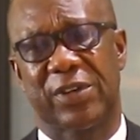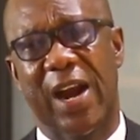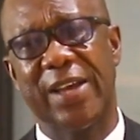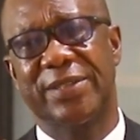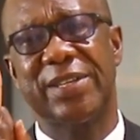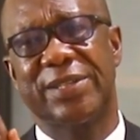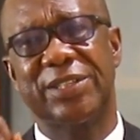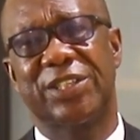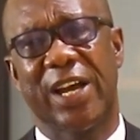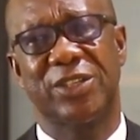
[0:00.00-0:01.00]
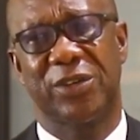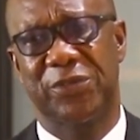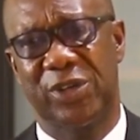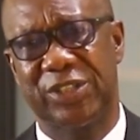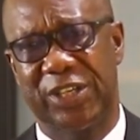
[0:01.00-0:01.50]
If Christ is in charge of
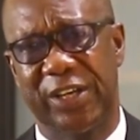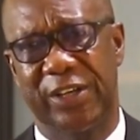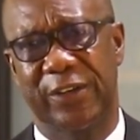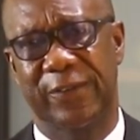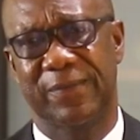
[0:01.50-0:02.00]
your journey,